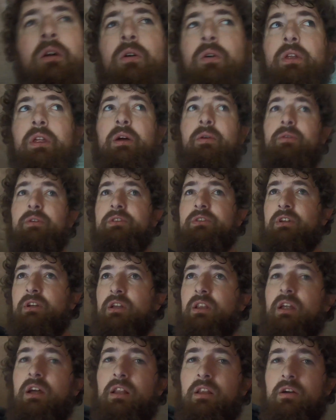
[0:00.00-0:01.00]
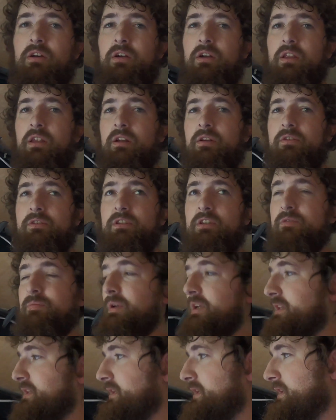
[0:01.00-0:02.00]
Well, that one took a lot longer than I was
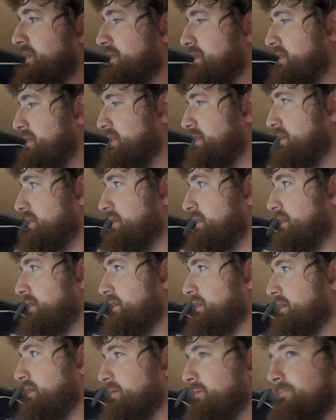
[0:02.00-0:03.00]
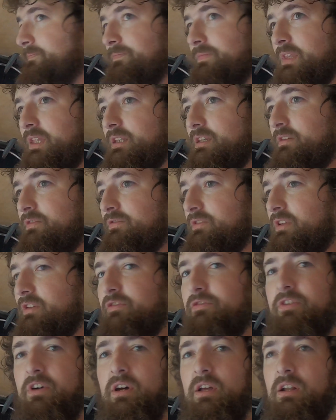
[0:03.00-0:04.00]
expecting it. It definitely
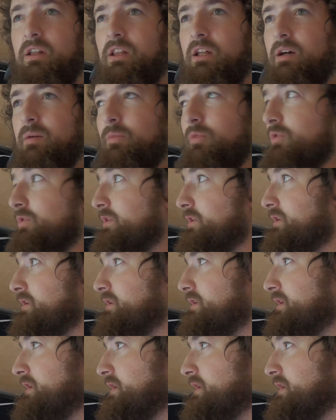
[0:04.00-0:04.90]
fought a lot more